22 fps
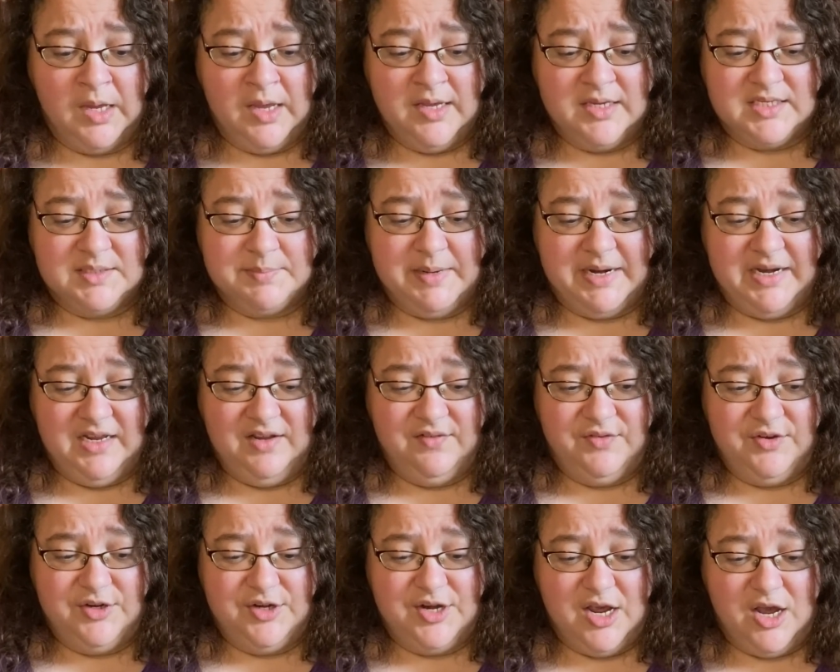as many of
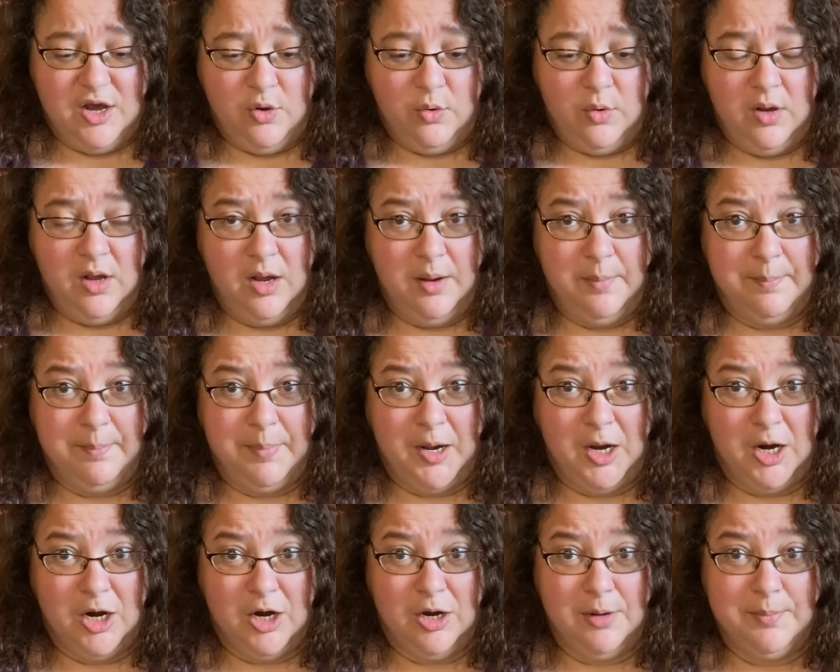you know,
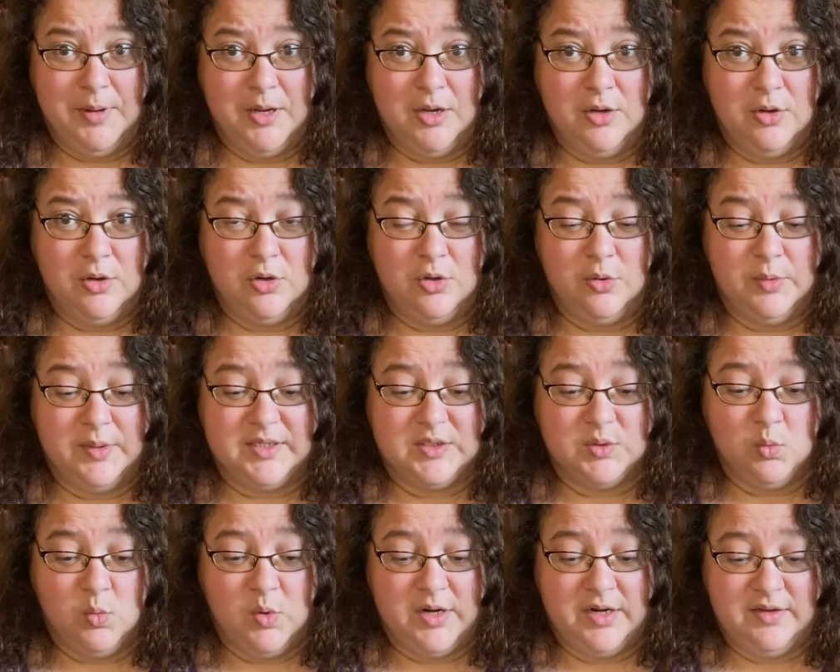Barb, who is
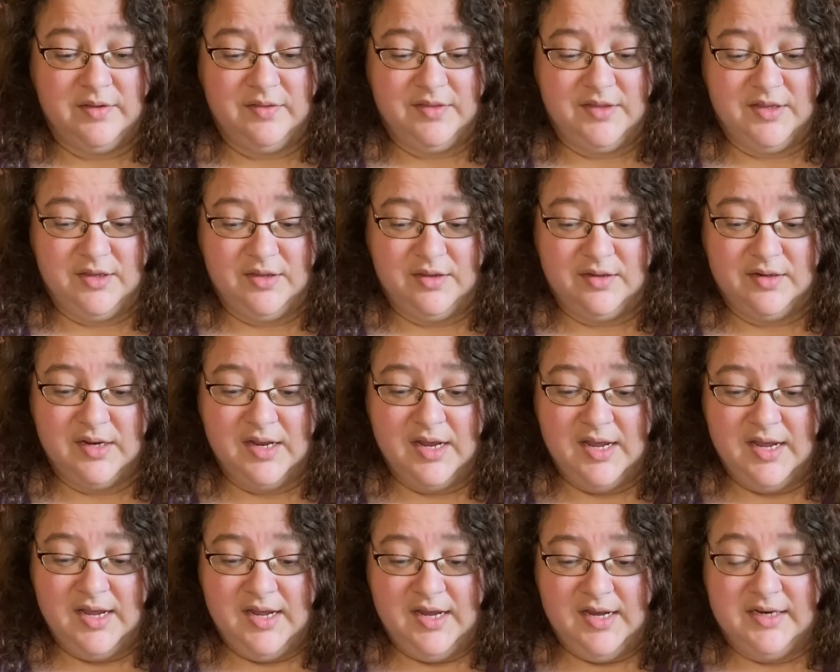one of the
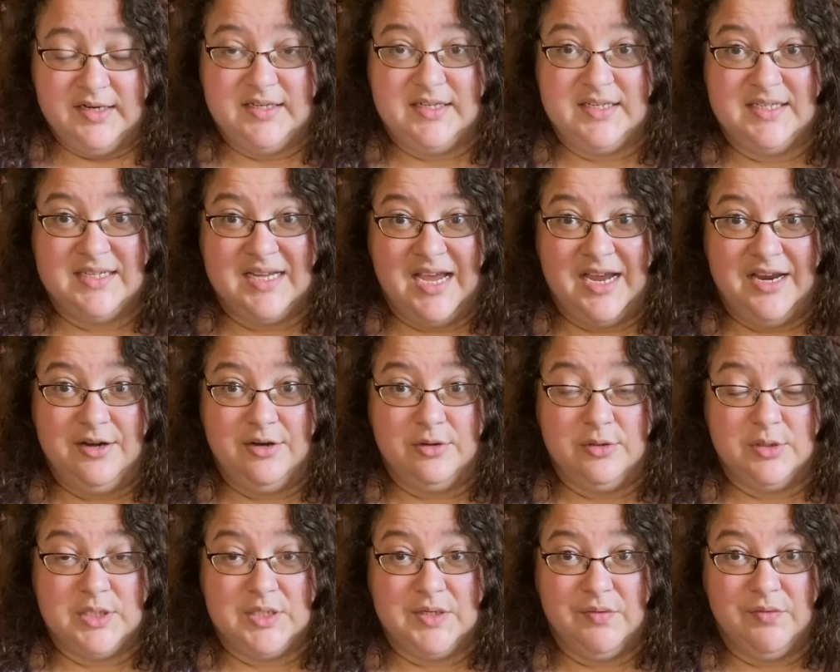
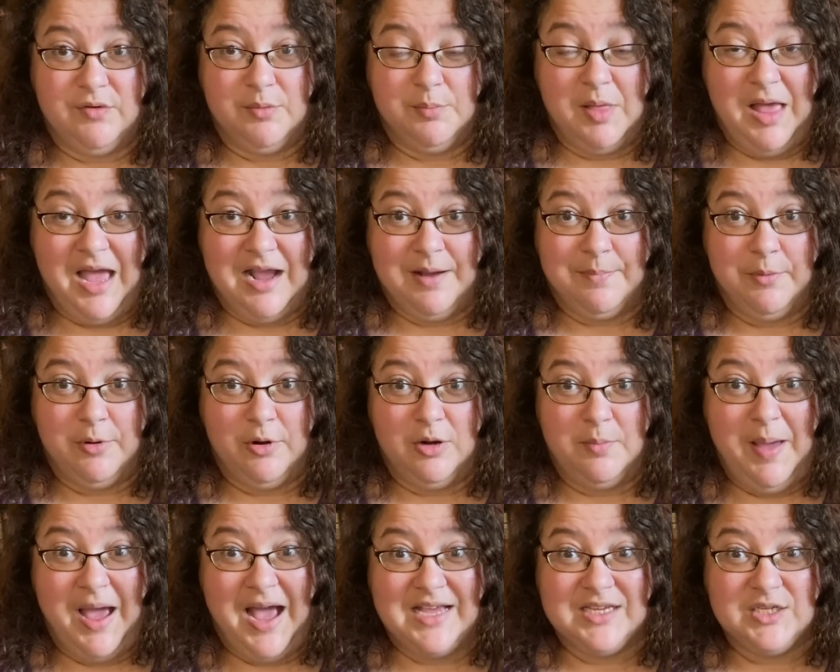designers for Blackbird,
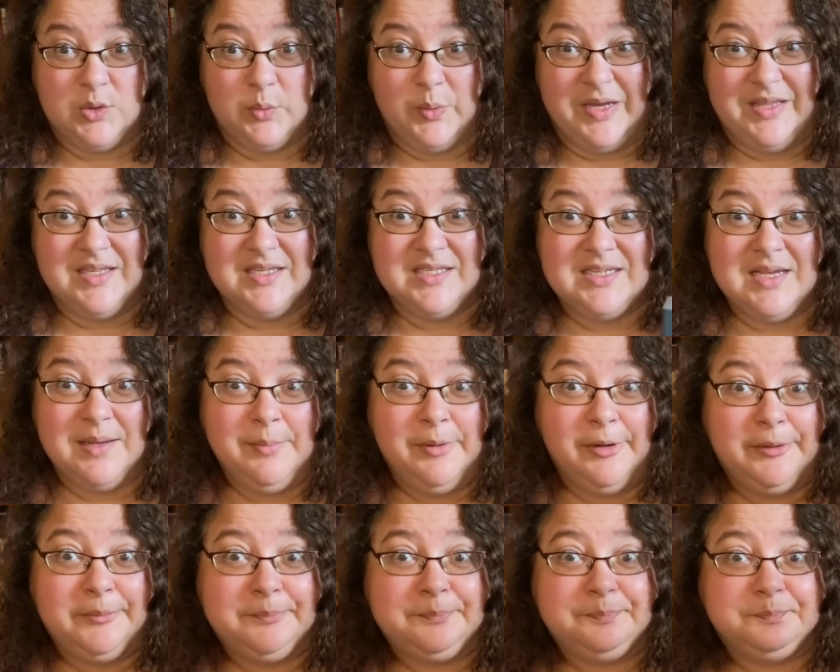passed away this
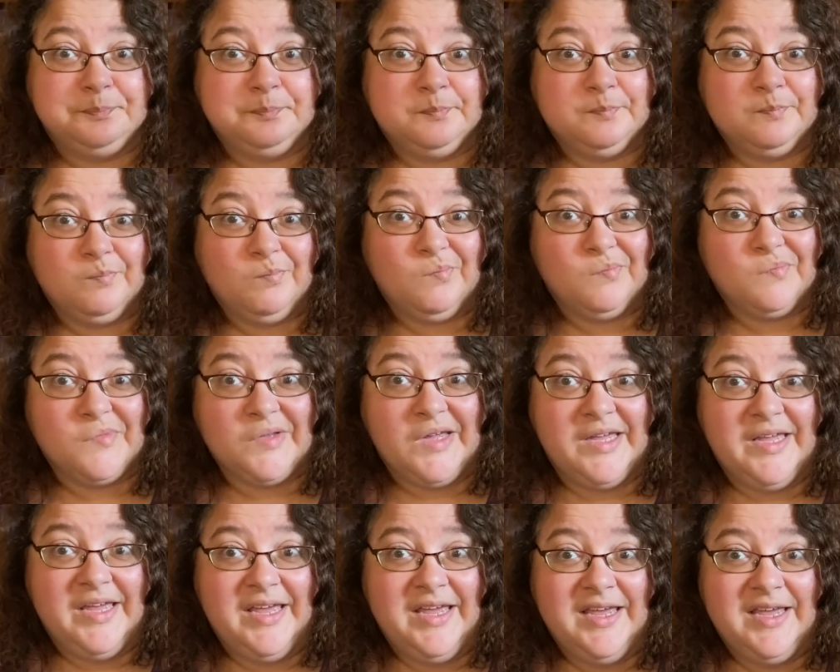summer.
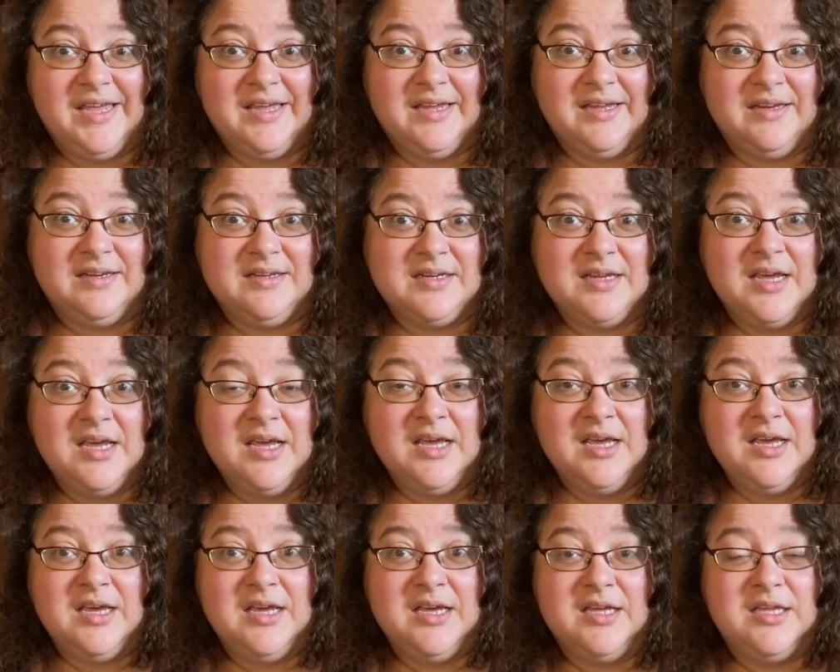And
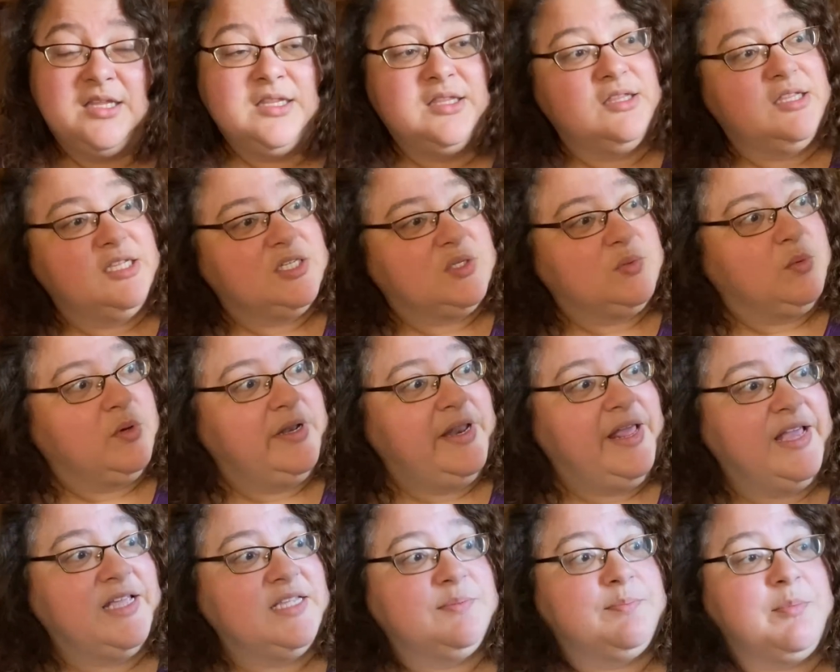this one
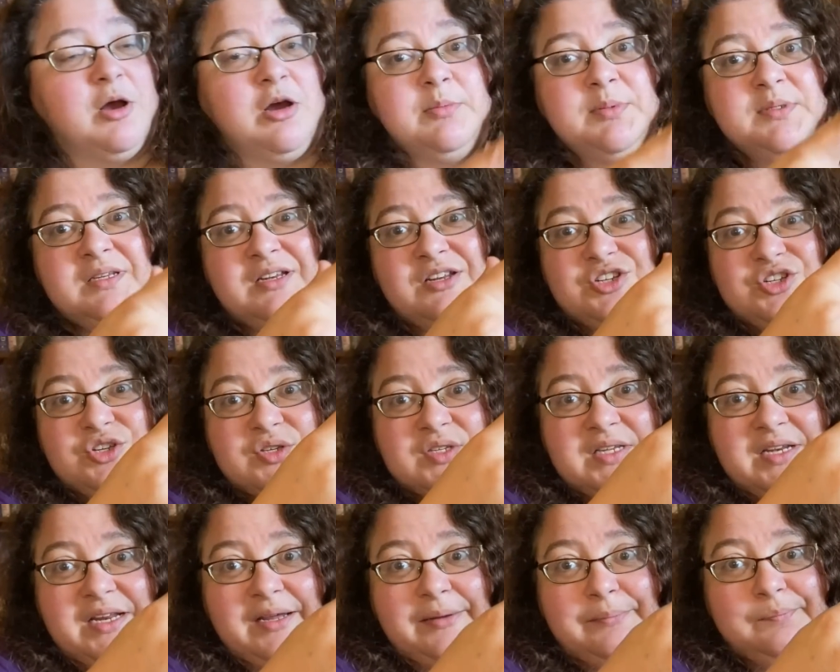has Barb's initials
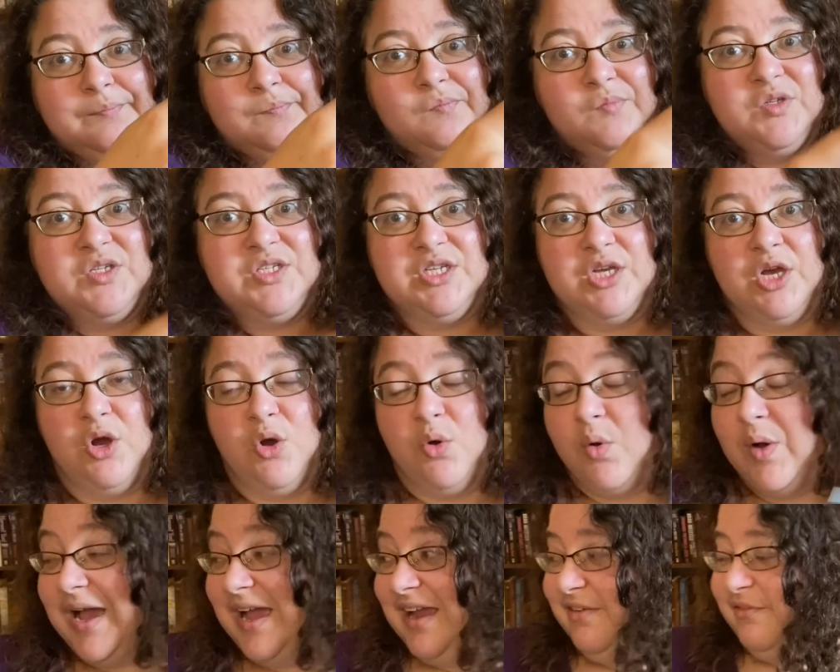in it.
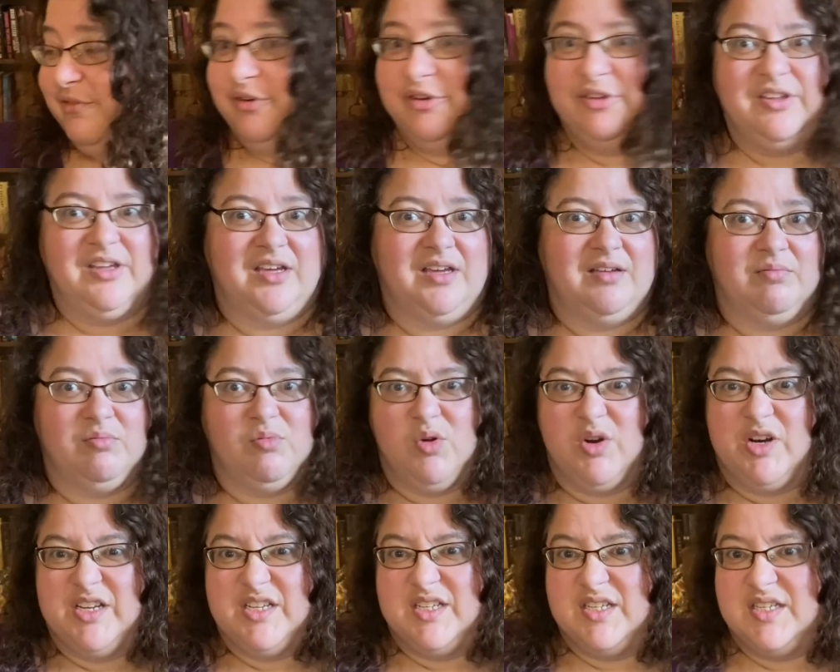So I really wanted to